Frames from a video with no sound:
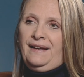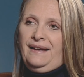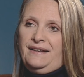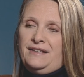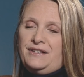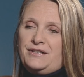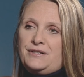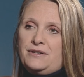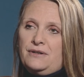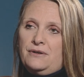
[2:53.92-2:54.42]

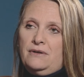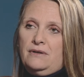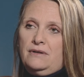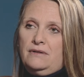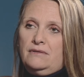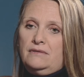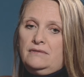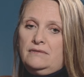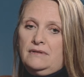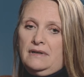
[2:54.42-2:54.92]

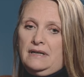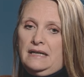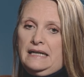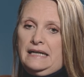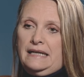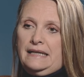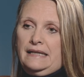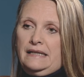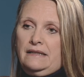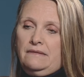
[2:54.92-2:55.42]
So
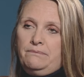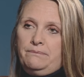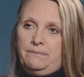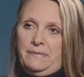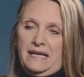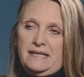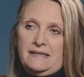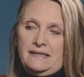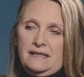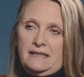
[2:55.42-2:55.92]
I
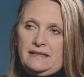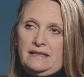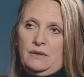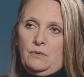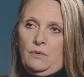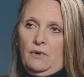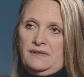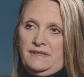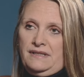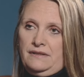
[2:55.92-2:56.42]
basically
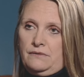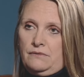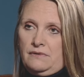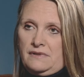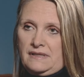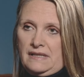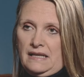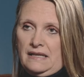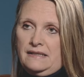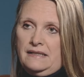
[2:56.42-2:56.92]
wanted to
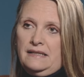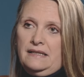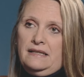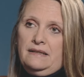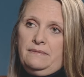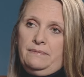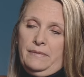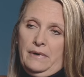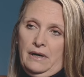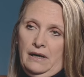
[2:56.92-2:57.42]

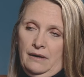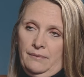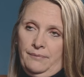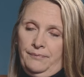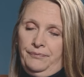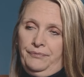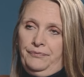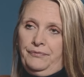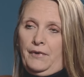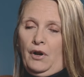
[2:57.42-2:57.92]
study
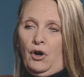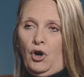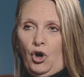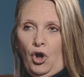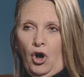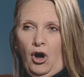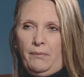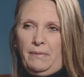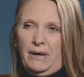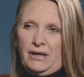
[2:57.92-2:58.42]

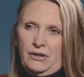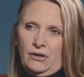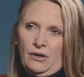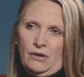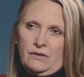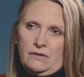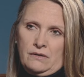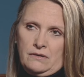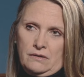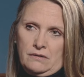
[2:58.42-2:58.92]
law, but
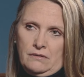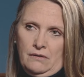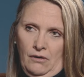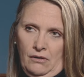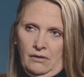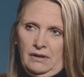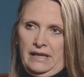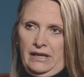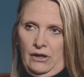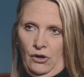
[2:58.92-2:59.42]
not
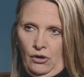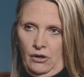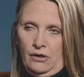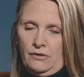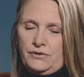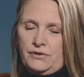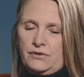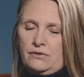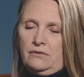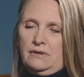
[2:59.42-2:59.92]
only law.
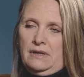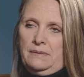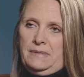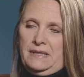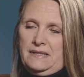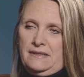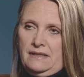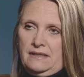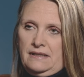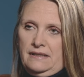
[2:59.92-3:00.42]
So I
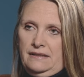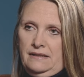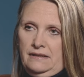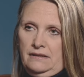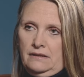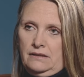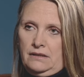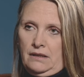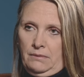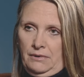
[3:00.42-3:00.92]
basically did
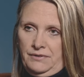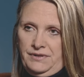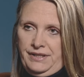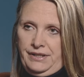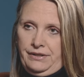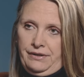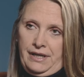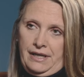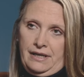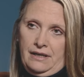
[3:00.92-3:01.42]
a double
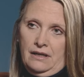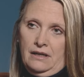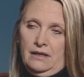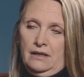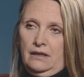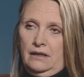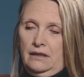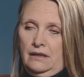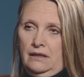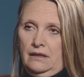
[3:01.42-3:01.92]
degree,
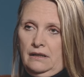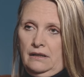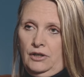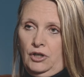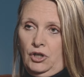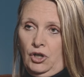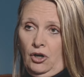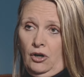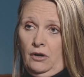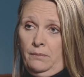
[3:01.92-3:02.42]

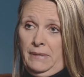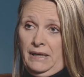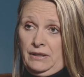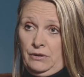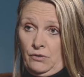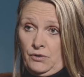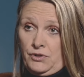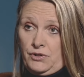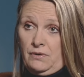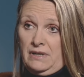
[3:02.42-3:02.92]
law, but
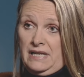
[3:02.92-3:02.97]
also